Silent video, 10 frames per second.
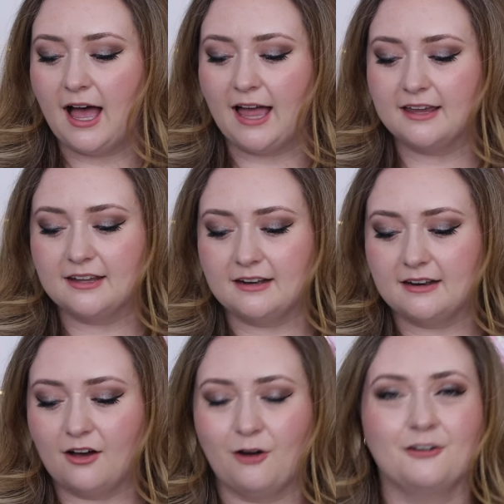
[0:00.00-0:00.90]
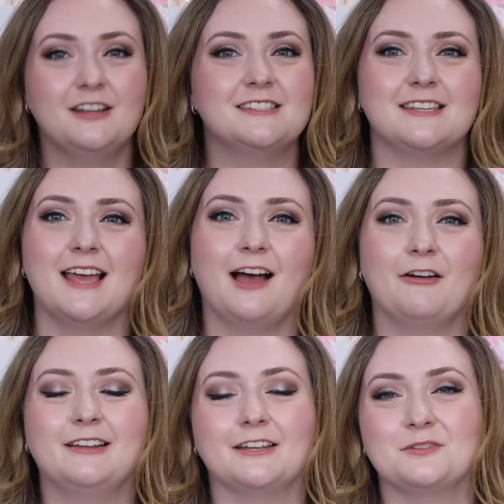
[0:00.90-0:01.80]
I can already see how
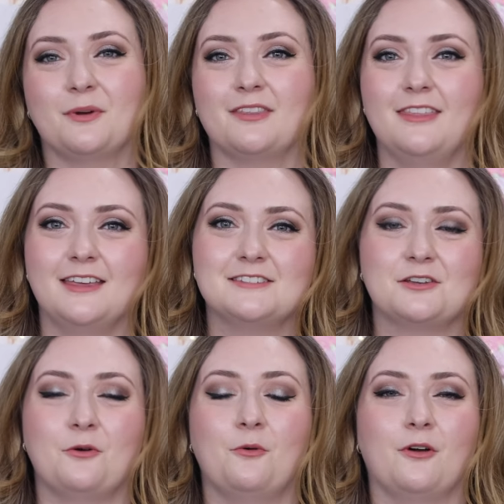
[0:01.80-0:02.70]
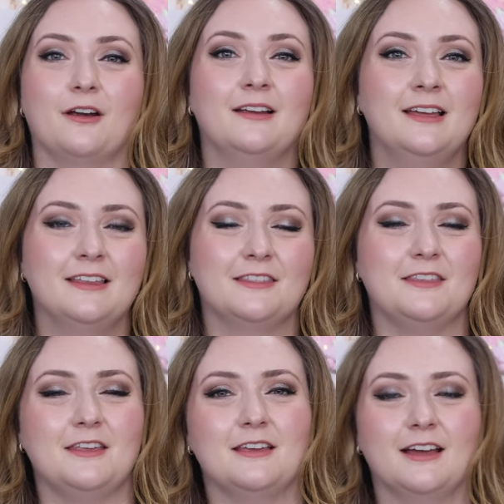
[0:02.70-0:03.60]
I'd like to wear this or
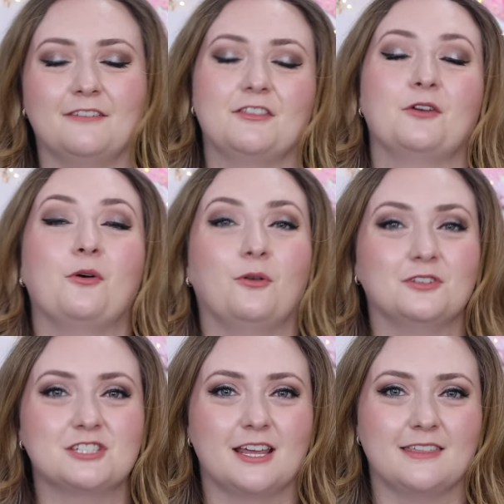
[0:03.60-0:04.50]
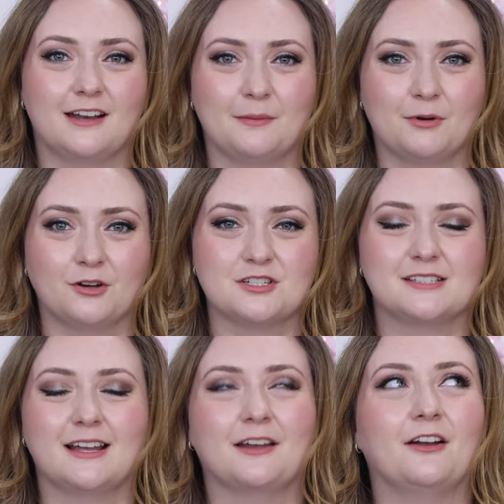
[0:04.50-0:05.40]
the kind of the gold shade that I
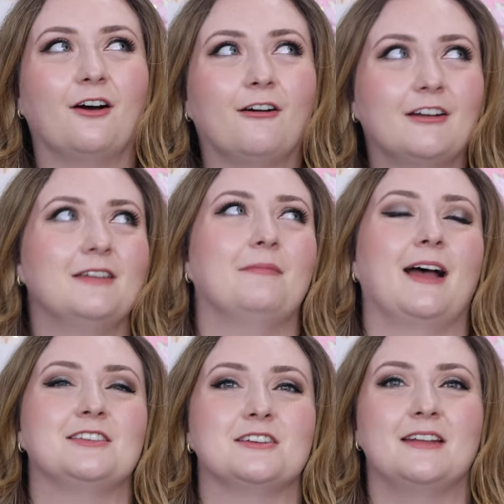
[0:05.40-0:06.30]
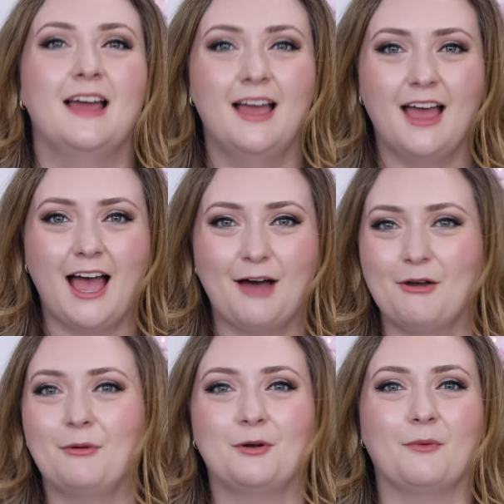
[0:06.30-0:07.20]
purchased. I can already imagine how
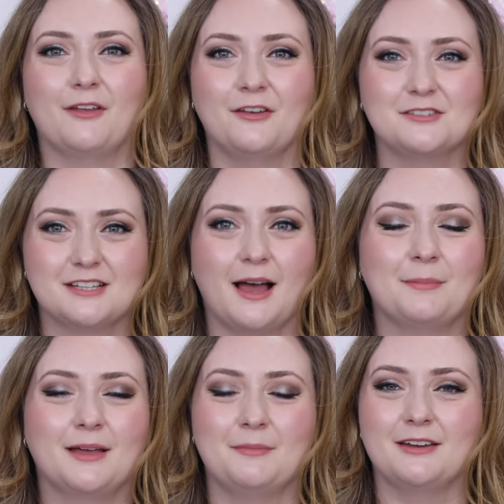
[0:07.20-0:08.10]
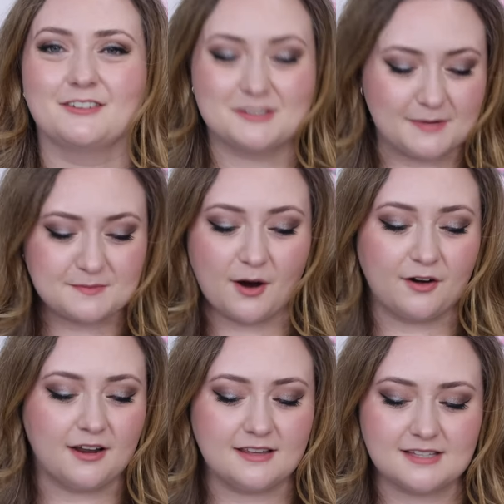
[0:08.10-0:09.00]
I wanna wear those to upcoming Christmas
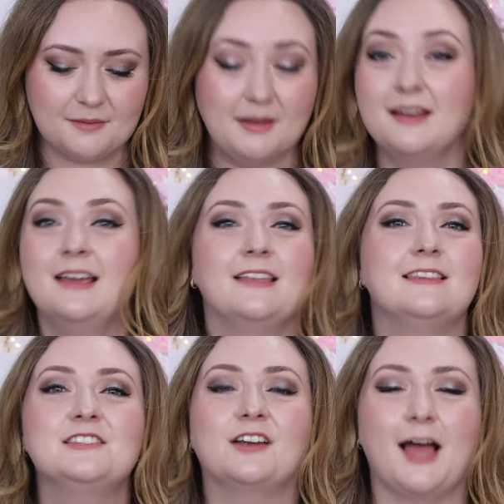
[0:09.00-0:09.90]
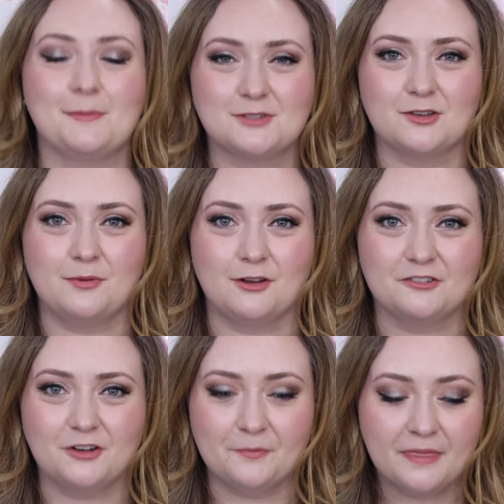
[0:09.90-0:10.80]
parties. I mean, these are absolutely
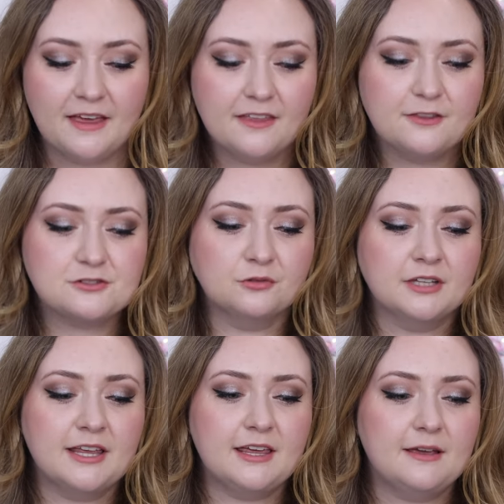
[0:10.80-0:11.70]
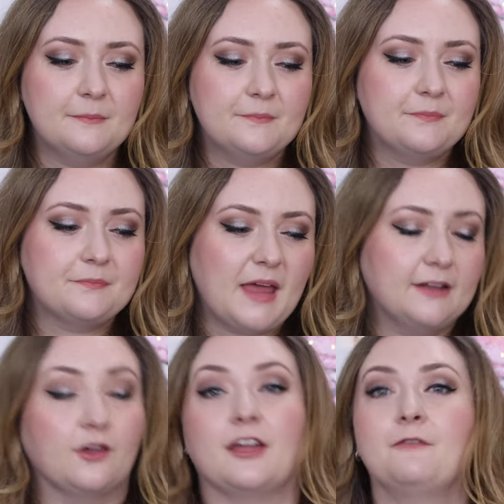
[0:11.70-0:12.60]
beautiful. There's only,
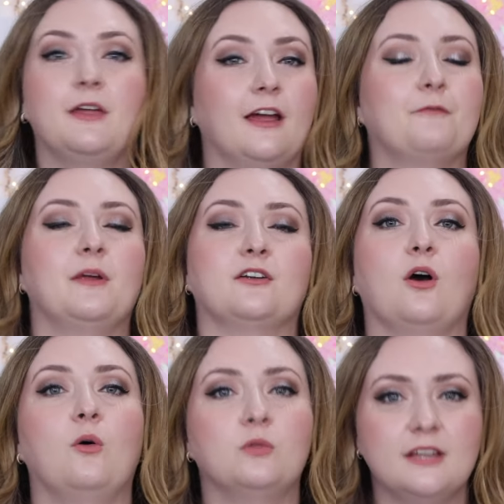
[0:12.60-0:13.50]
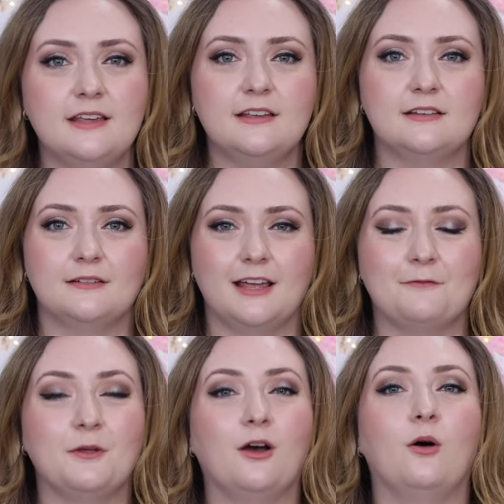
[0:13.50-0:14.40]
and look, if
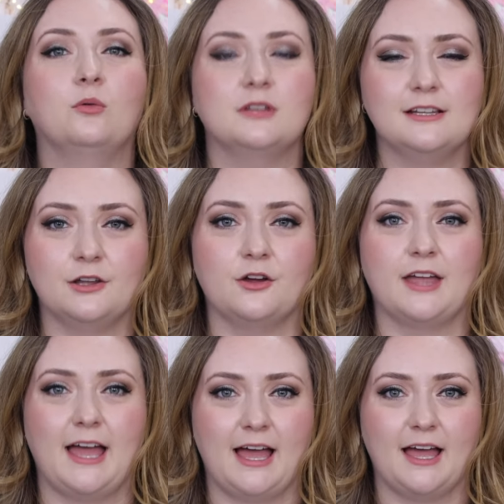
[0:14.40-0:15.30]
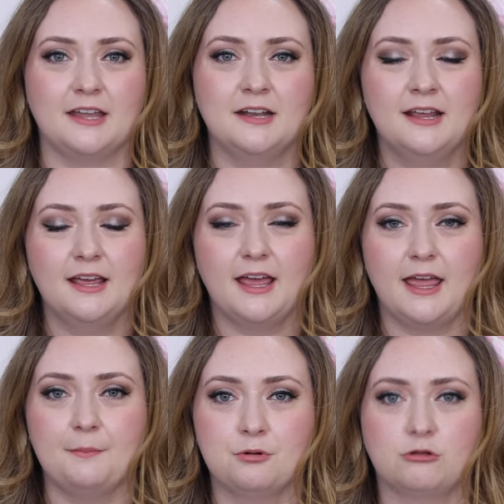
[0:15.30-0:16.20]
we only look at
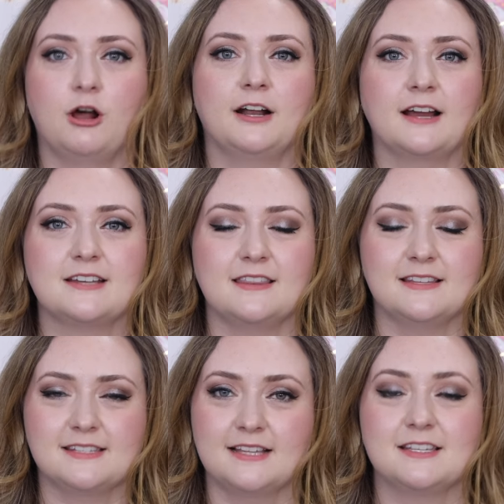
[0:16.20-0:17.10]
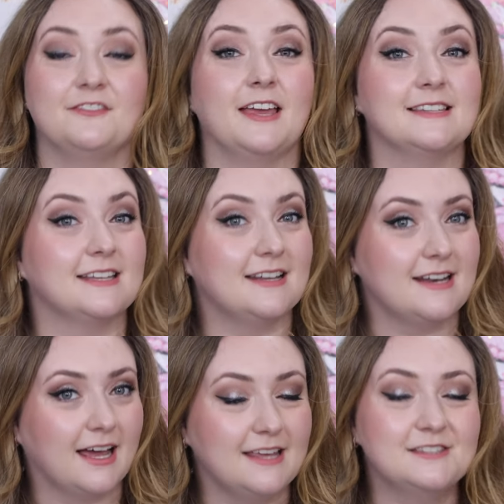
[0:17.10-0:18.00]
a product in the sense of, is it
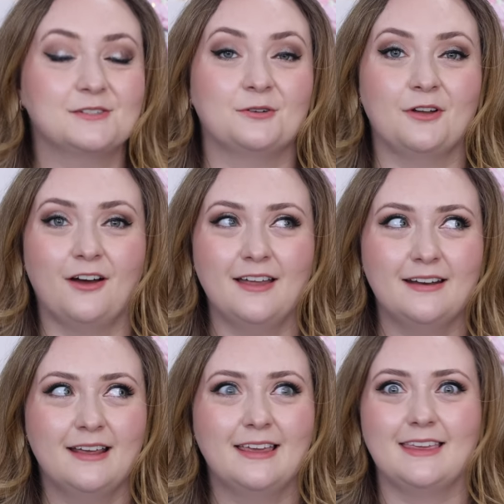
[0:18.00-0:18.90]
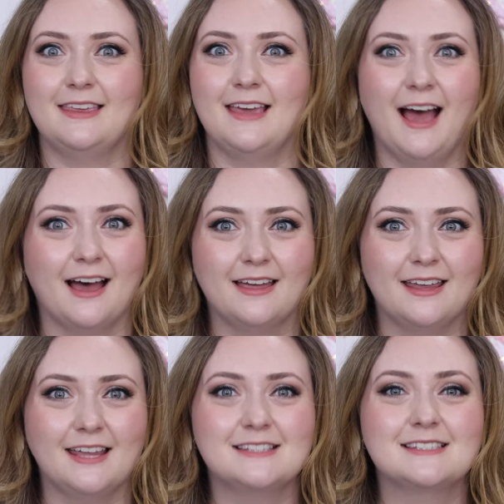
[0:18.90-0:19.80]
nice or not? Yeah,
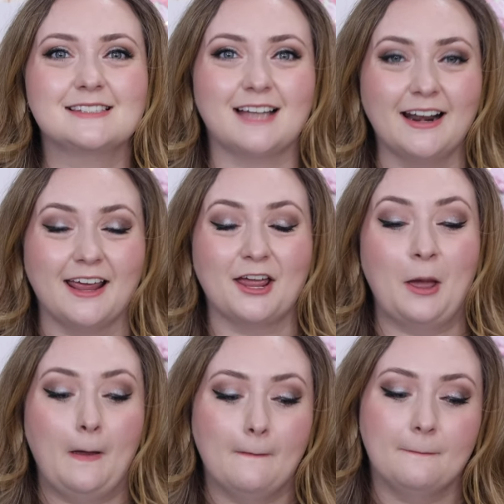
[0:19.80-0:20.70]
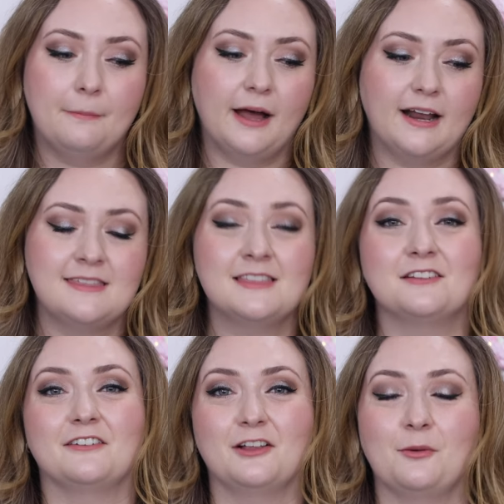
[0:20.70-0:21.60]
it's stunning. But I think
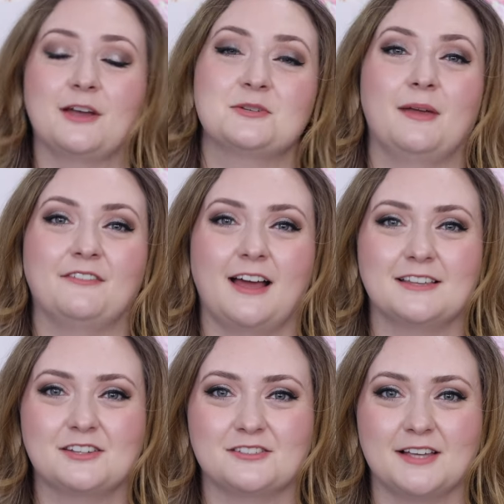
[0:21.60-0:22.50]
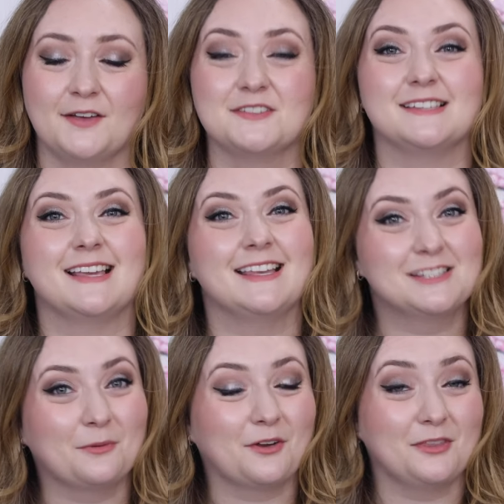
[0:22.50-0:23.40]
the real question we have to ask ourselves is
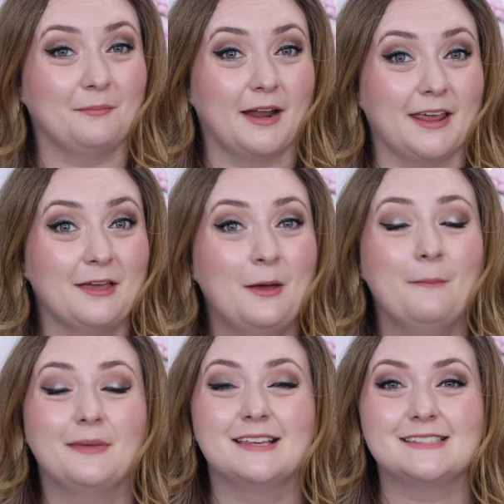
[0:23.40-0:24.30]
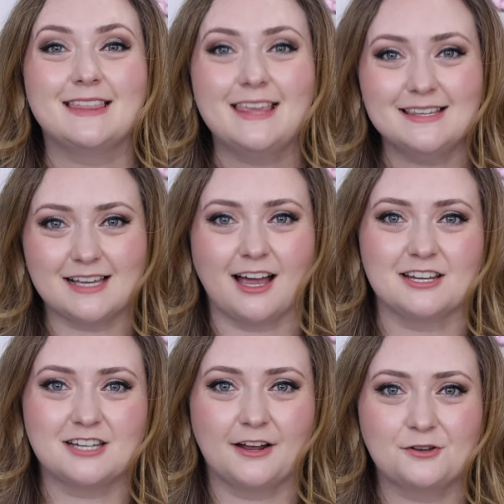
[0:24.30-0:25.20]
it worth the money? Because these
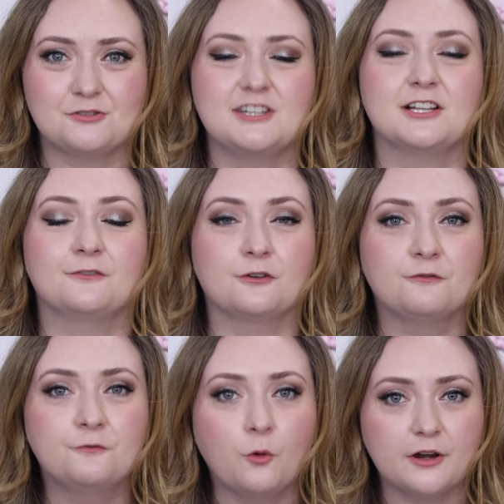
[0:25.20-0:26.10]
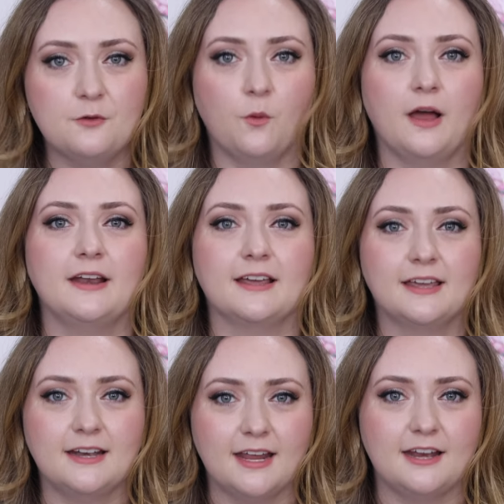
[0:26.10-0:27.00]
eyeshadows retail for $41
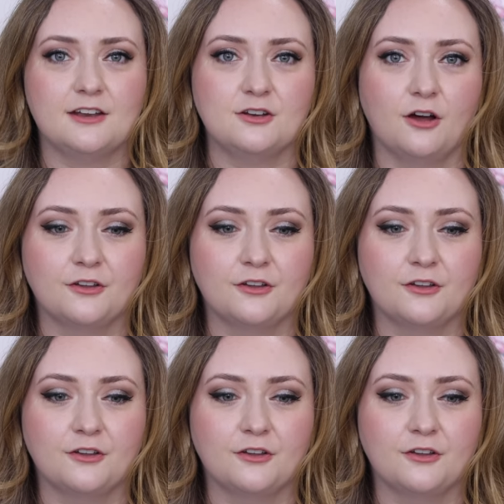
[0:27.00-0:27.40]
Canadian